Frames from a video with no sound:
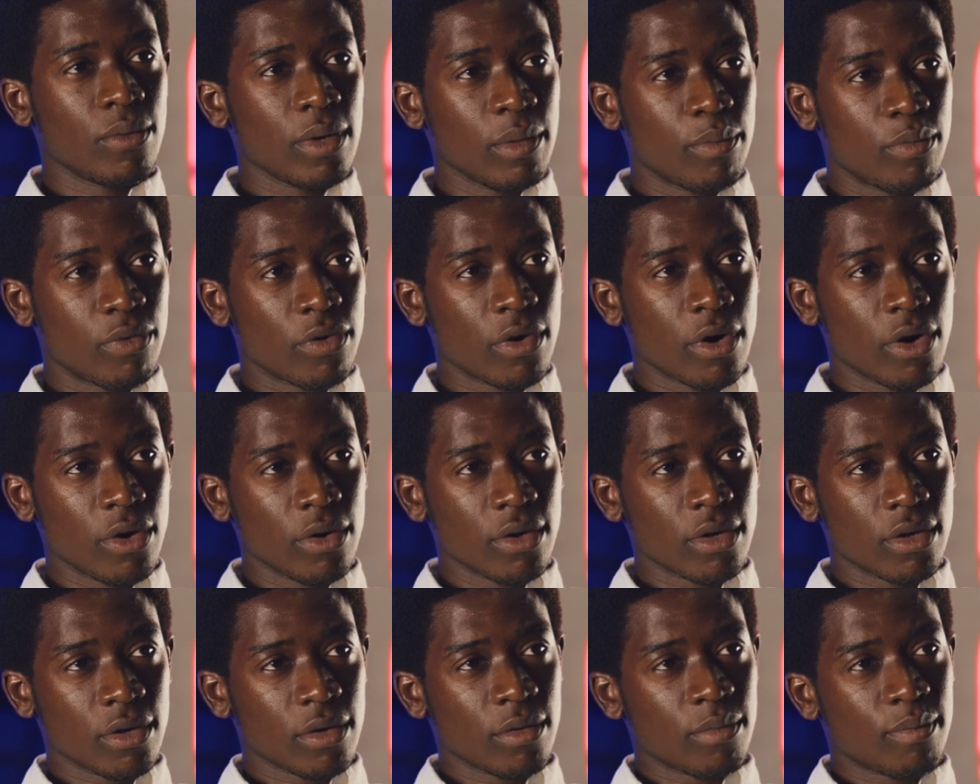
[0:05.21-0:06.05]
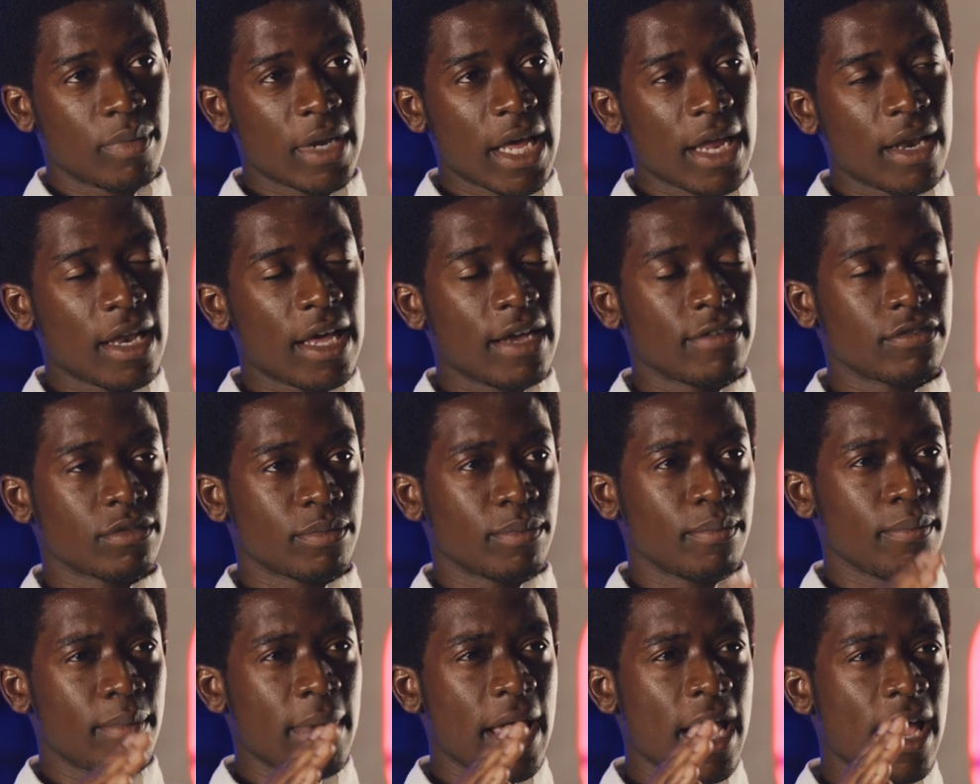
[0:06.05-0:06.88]
We broke. Black Lives
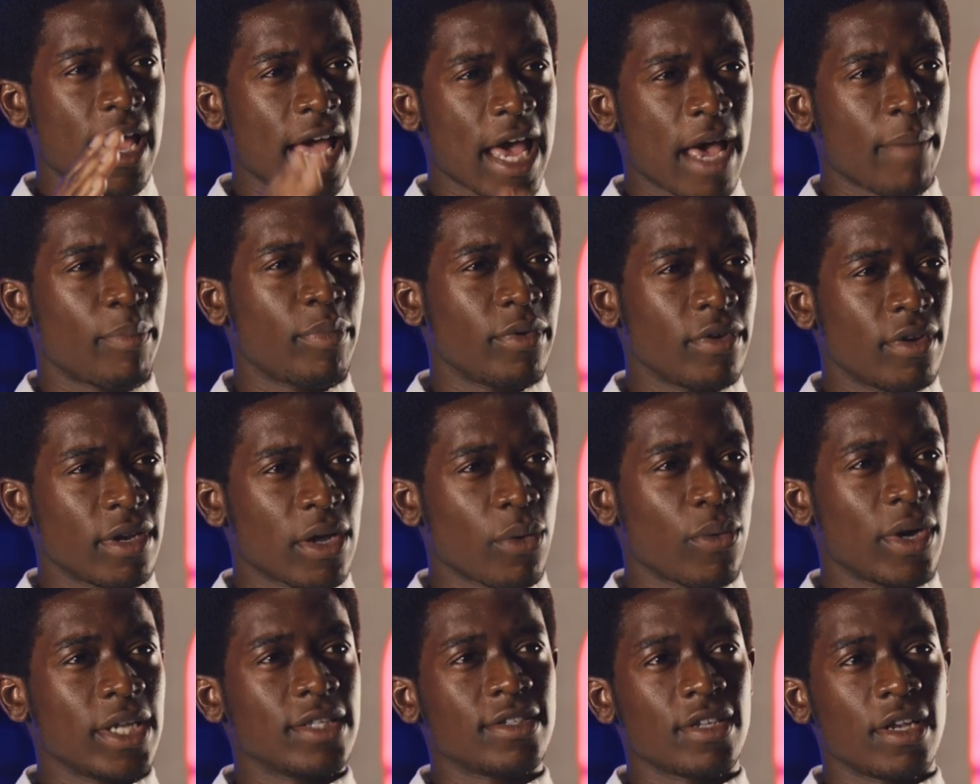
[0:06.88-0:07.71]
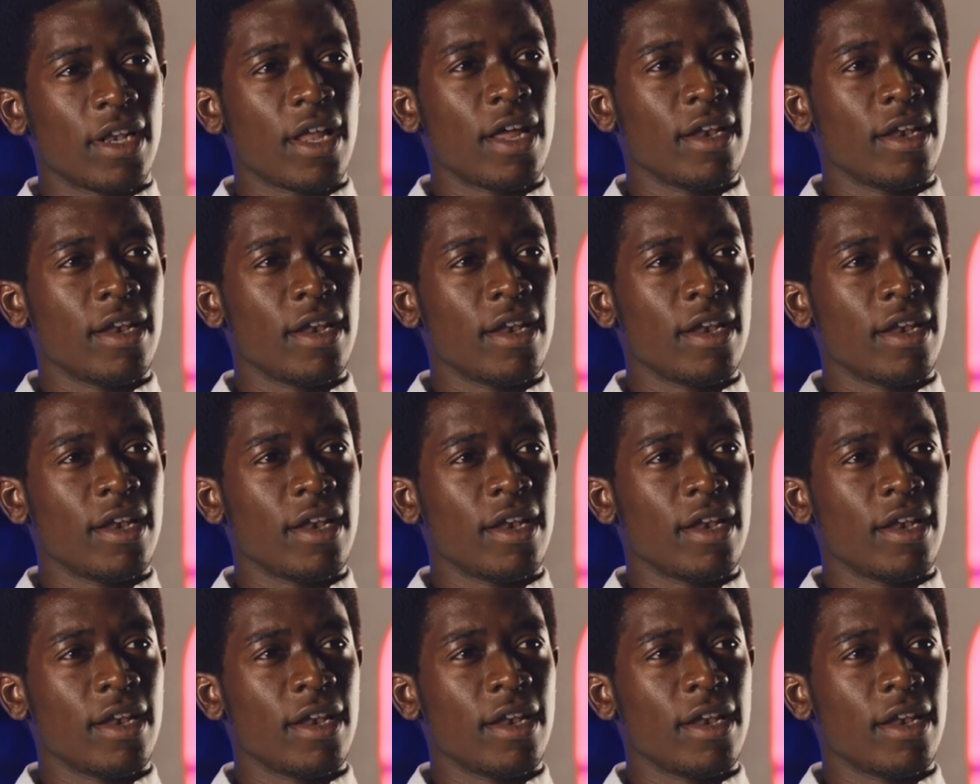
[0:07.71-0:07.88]
Matter happened. I went to